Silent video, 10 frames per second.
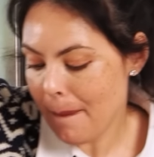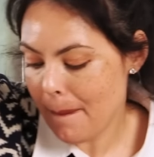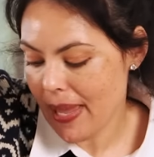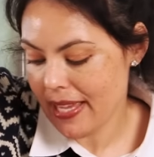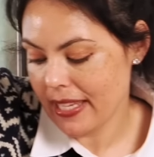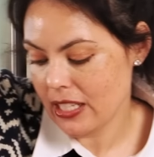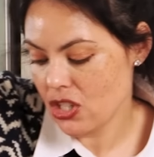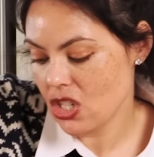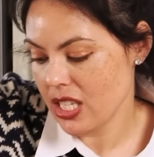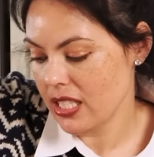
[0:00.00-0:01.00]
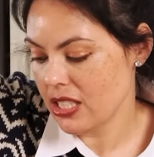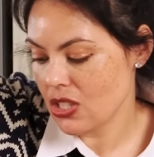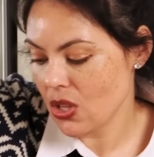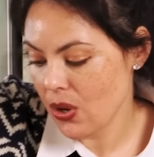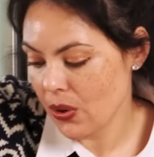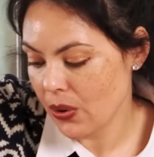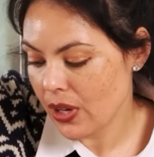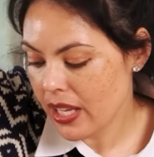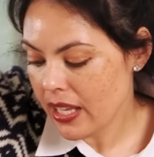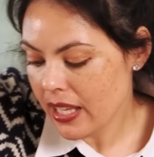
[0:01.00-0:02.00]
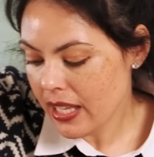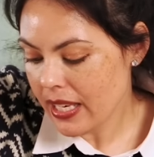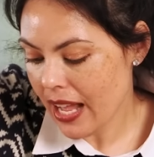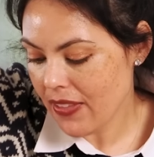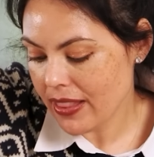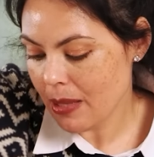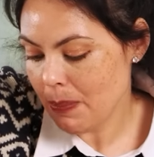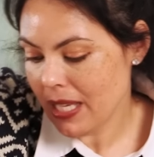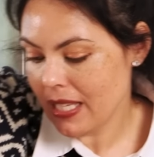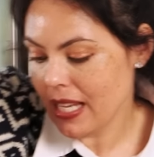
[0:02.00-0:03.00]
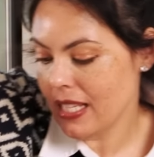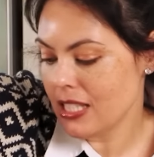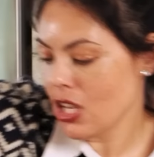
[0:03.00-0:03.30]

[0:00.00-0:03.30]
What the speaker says: baking sheet. So now that the peanuts